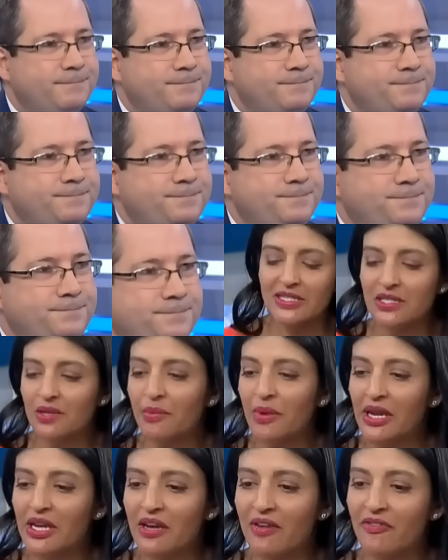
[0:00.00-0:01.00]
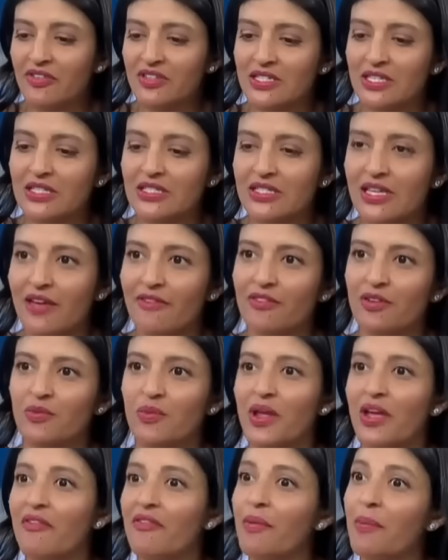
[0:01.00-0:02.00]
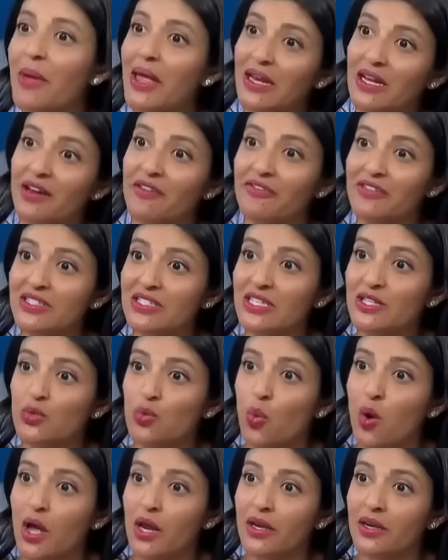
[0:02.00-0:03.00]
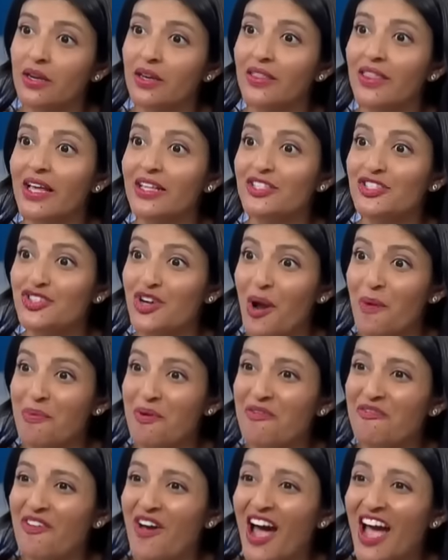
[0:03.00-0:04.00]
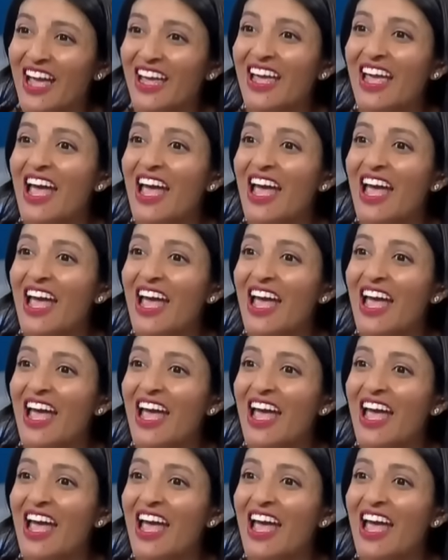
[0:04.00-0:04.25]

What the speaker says: The U.S. has the Magnificent Seven. We have a Magnificent One. That's Shopify,